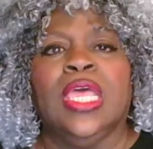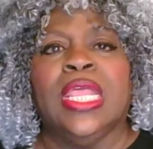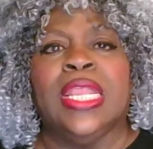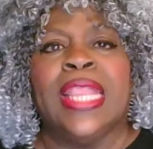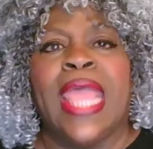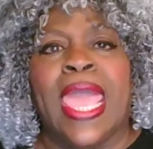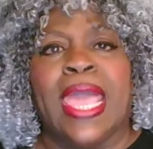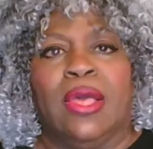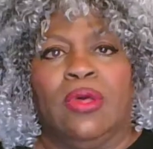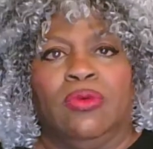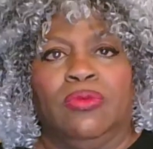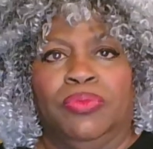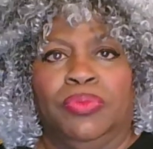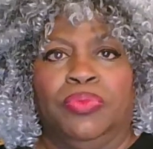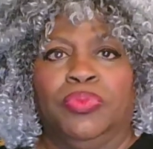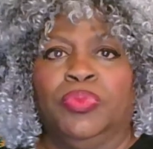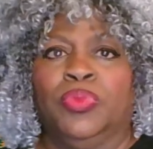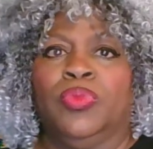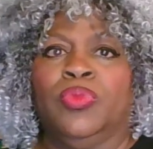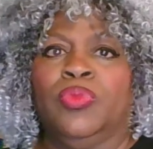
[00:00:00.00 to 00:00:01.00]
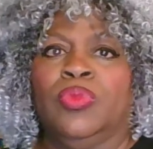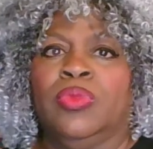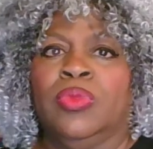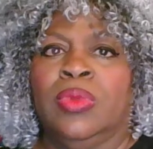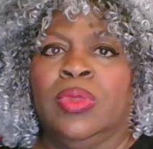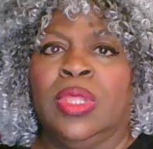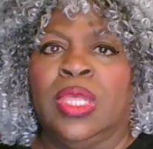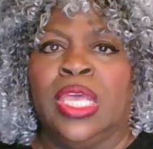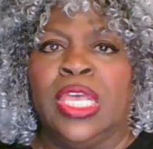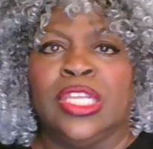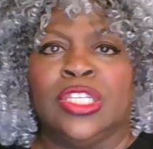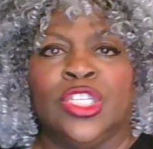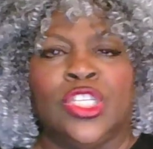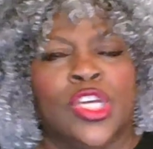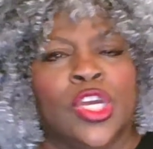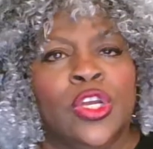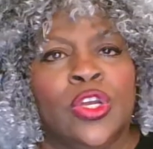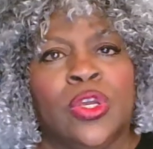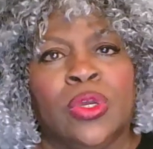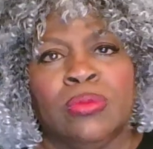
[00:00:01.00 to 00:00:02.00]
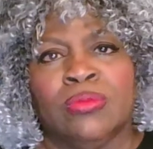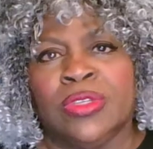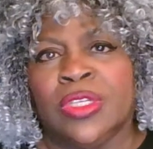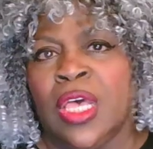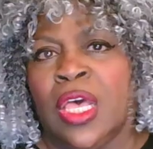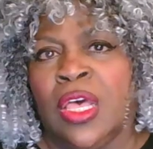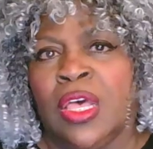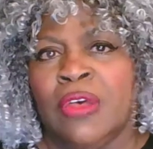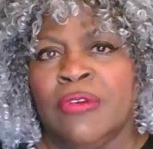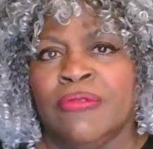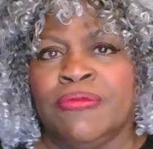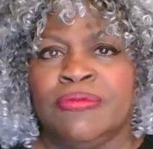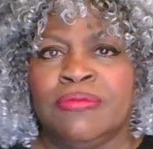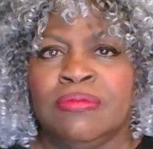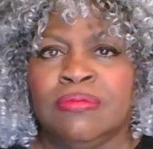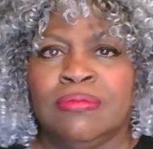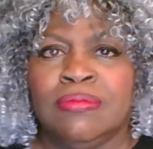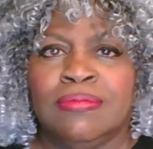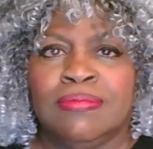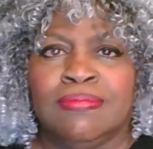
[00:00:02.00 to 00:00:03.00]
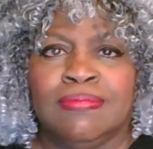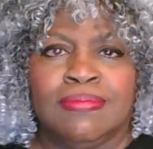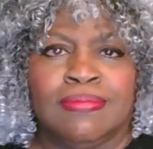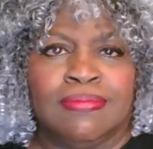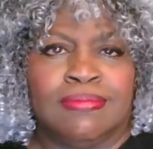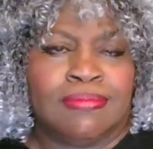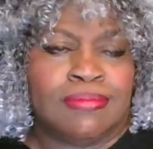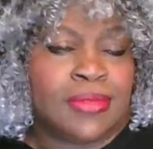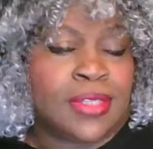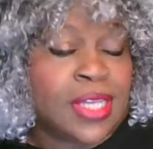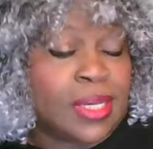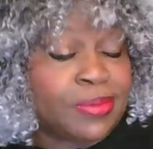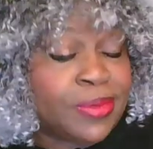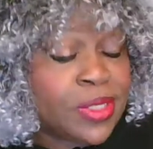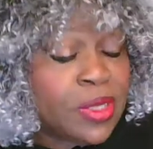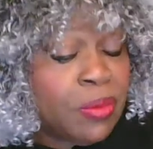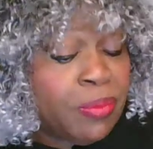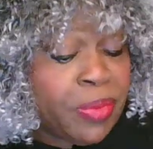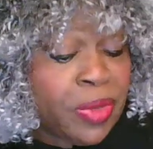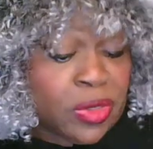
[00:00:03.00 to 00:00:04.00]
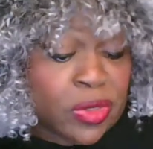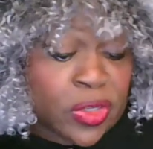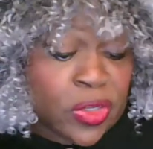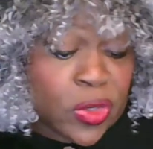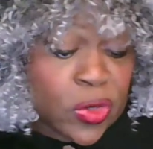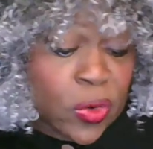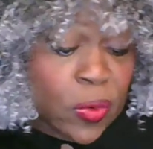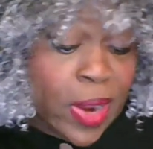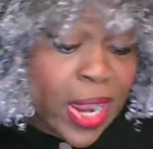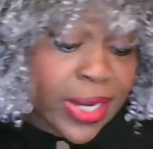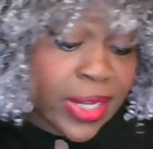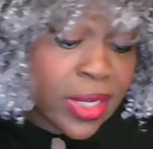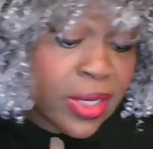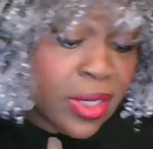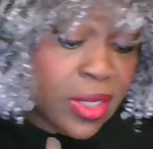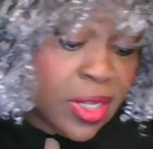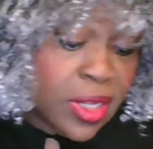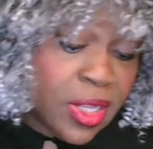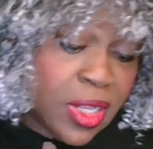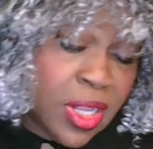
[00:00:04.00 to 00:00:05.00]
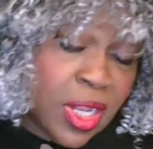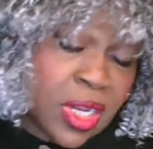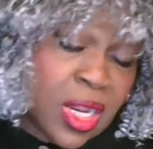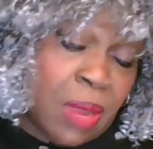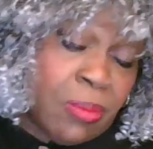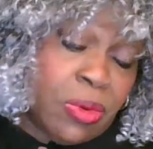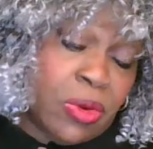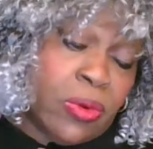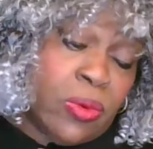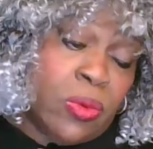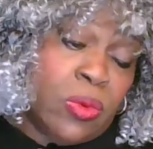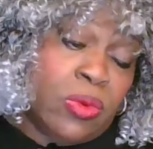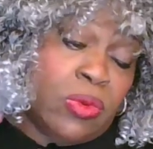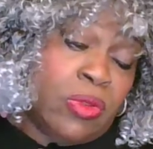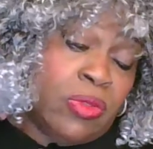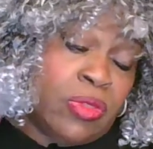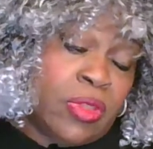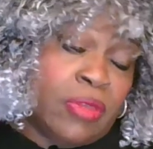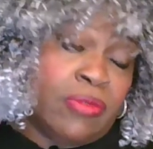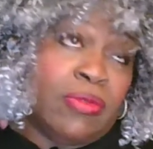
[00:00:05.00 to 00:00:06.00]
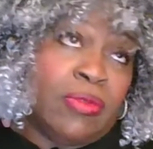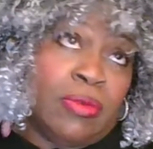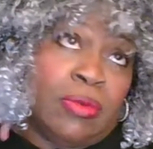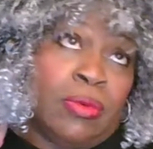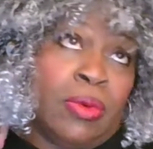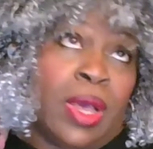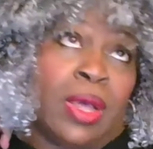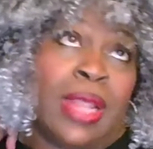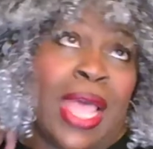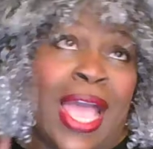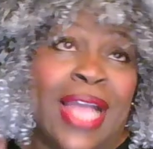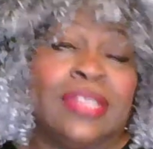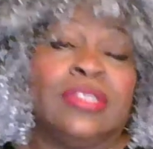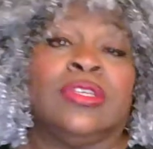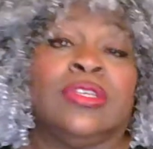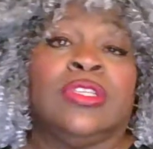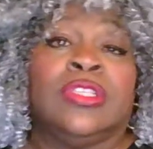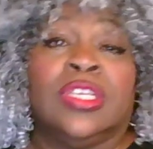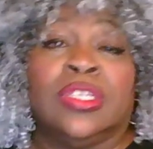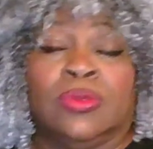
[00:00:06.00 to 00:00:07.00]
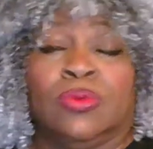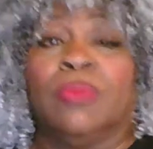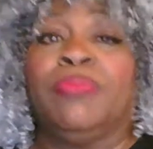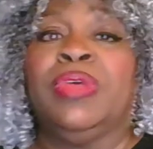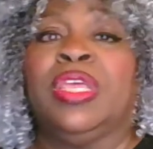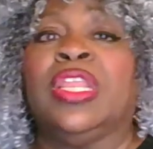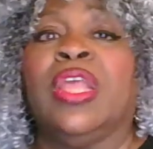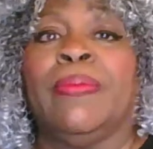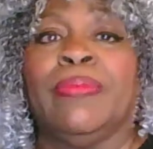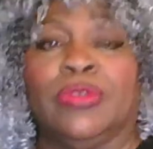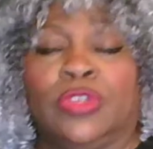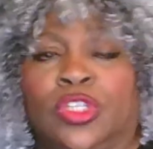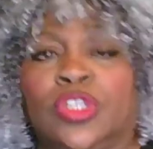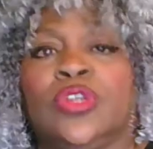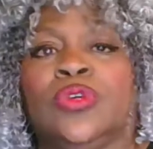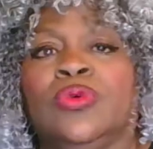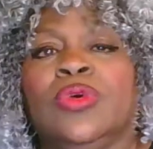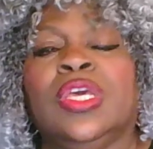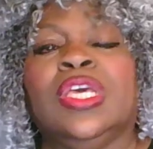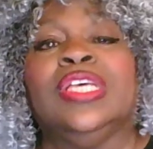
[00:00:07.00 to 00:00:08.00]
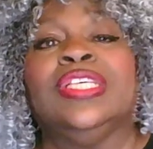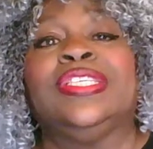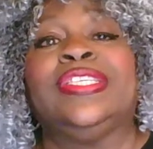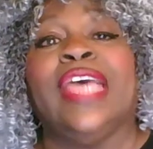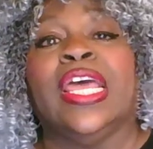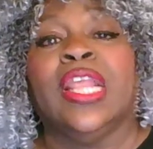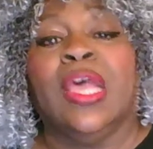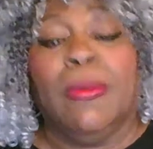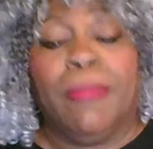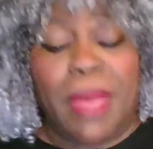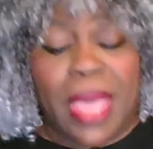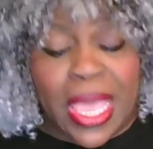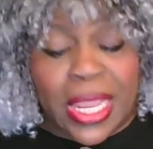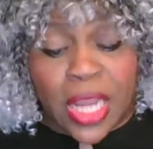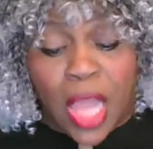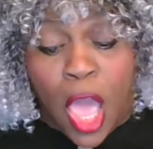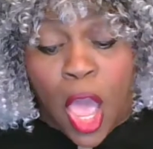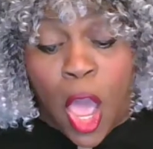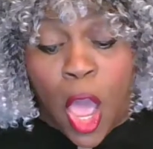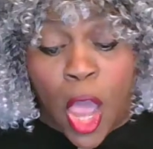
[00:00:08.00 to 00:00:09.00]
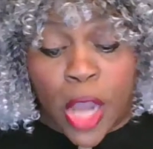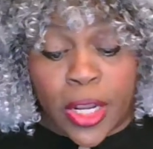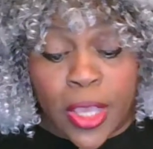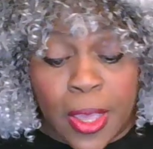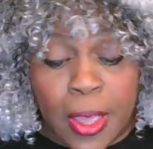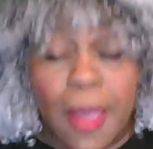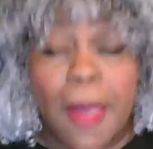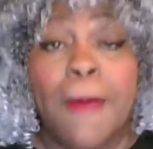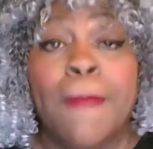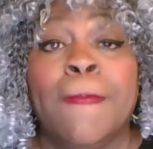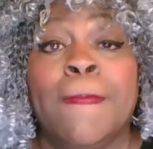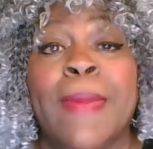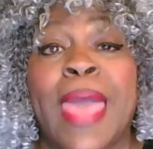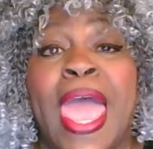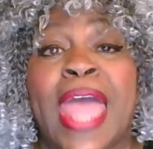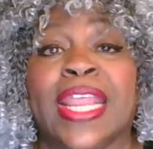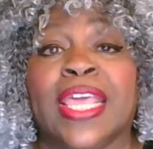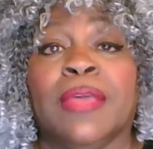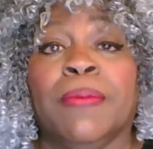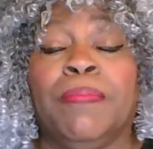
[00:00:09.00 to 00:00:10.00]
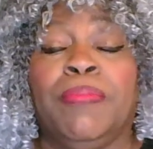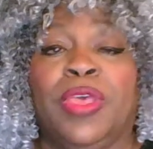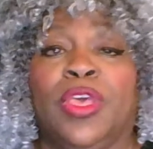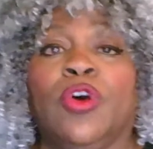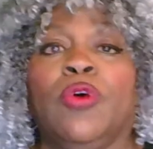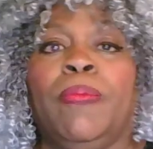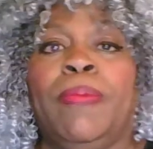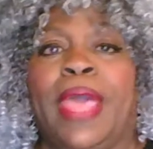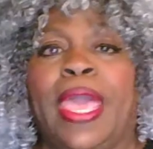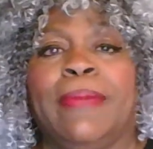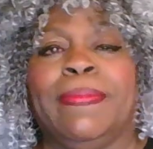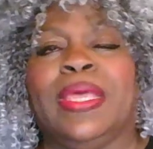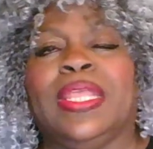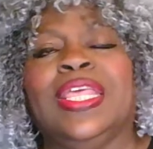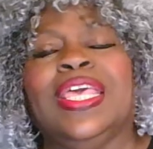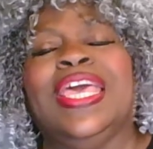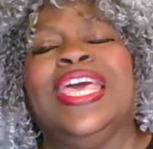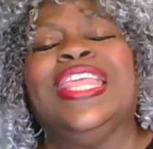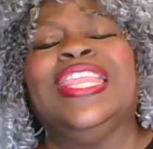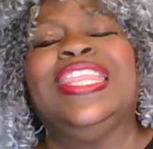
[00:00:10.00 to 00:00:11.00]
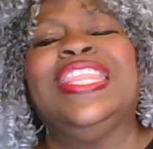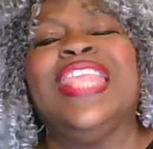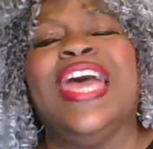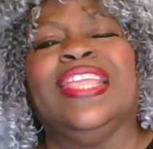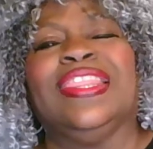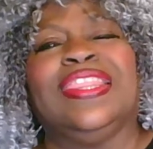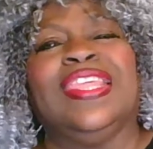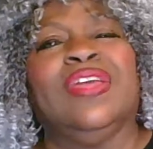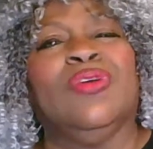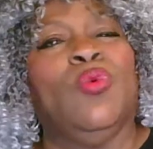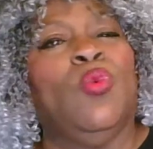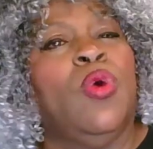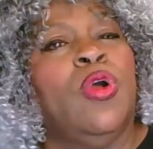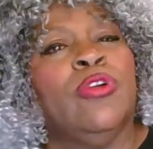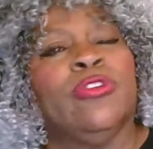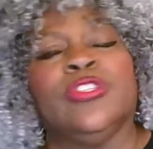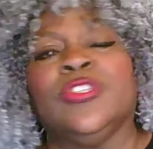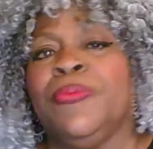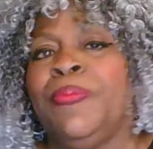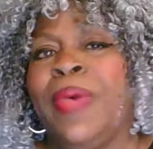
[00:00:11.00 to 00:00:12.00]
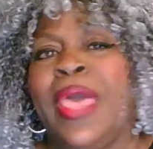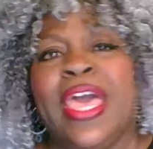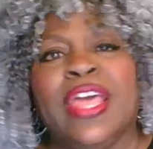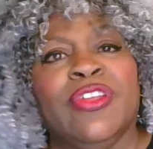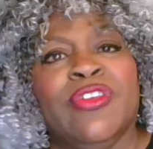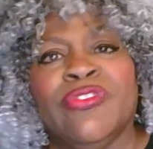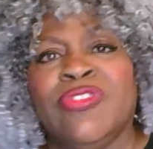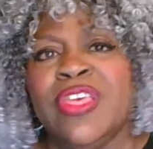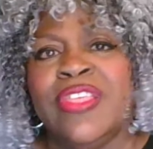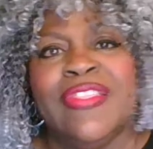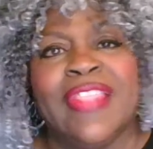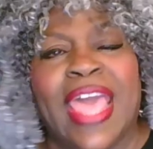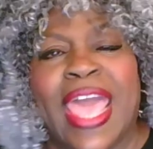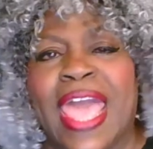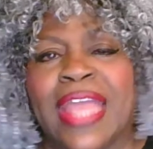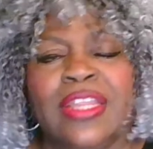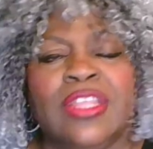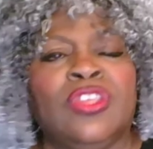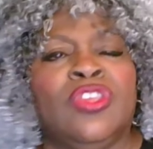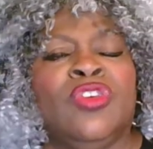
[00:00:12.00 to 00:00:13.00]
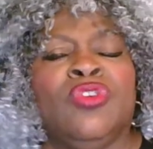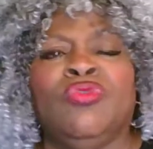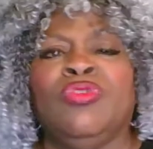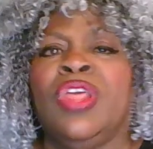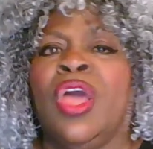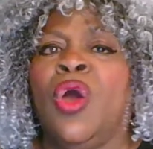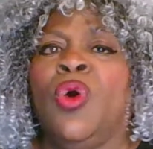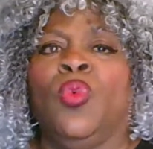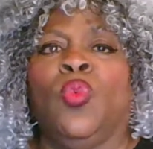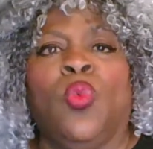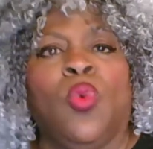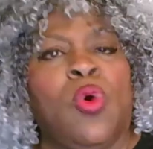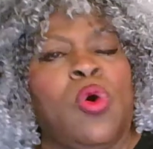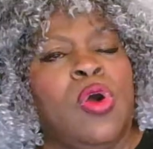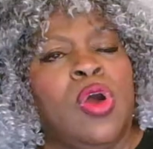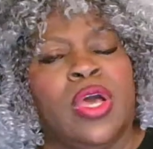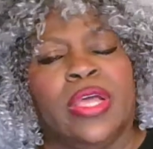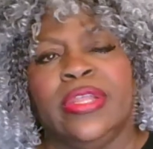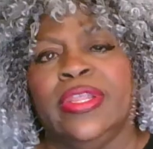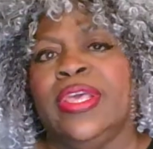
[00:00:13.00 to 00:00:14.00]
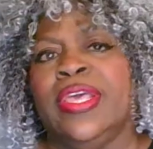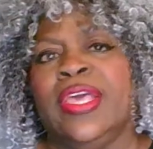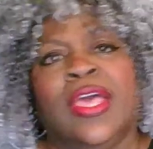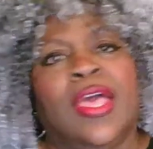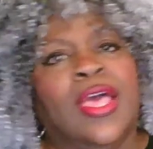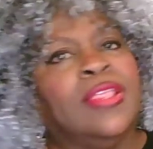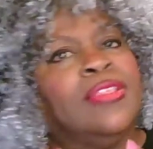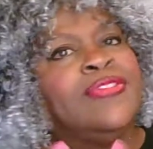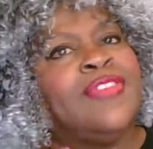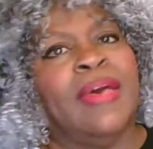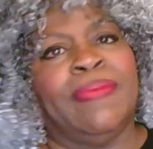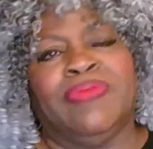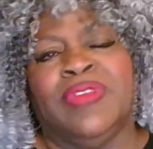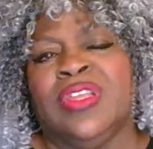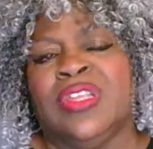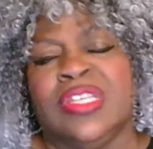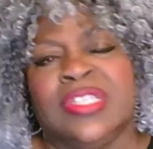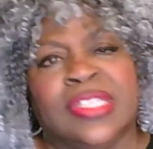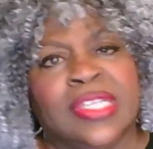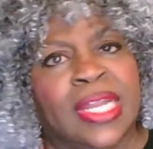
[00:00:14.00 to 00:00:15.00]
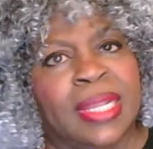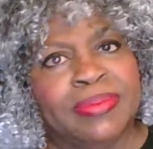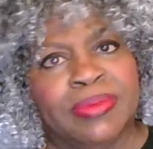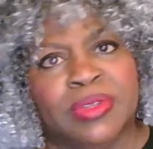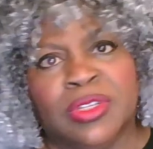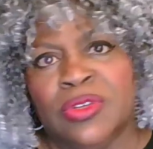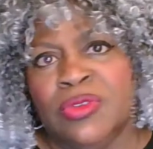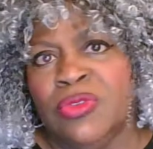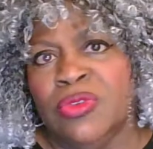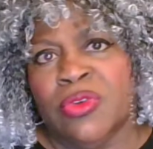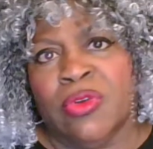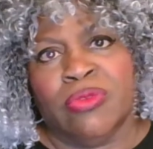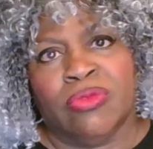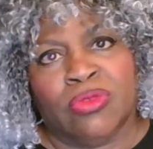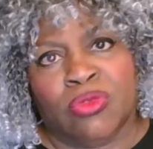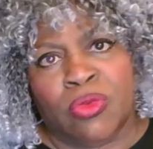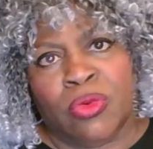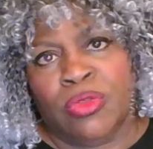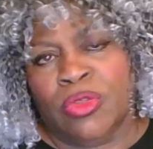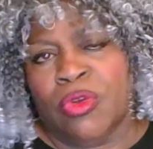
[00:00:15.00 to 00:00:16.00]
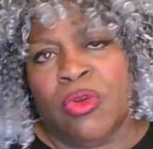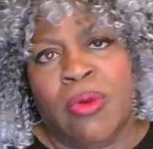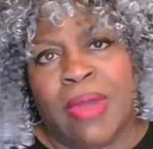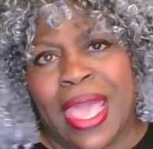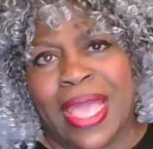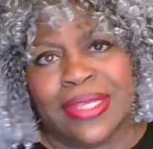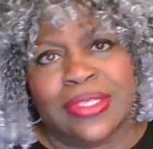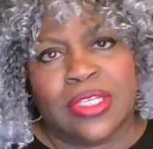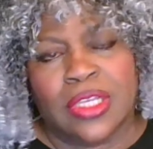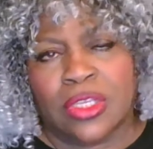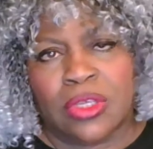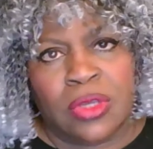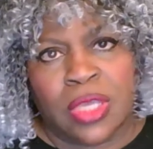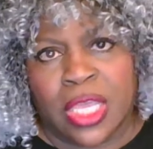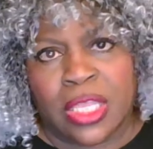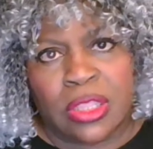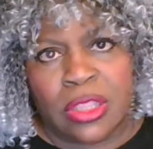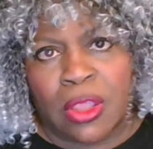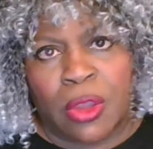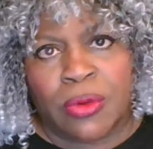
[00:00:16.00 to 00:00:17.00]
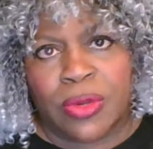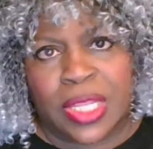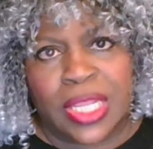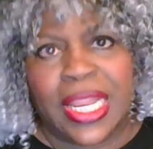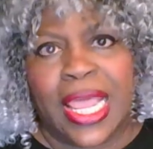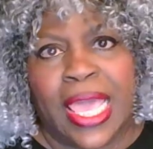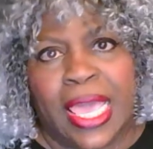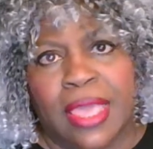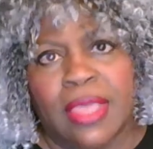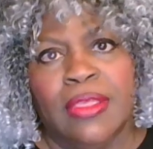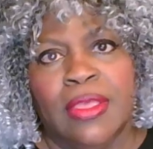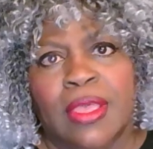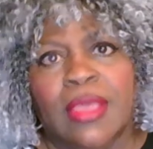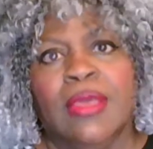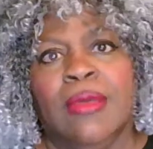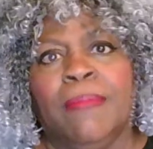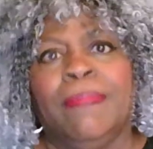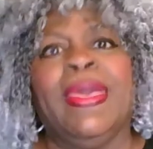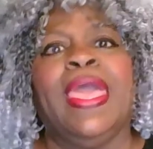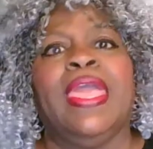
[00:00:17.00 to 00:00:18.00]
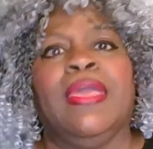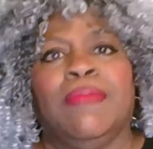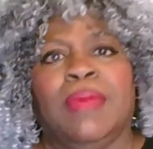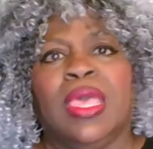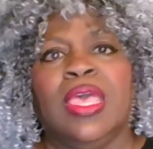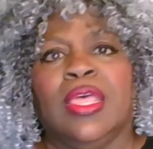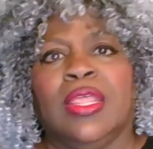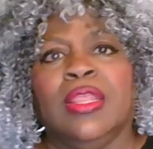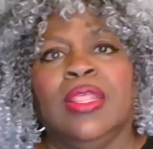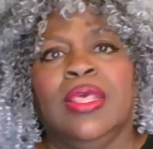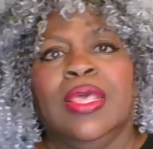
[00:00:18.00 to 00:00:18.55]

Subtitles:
Now, in terms of tips on building your credit, this would be number 2. Set up an automatic bill payment. Nothing works better than that. You don't want something to slip through the cracks and you get 30-day payment.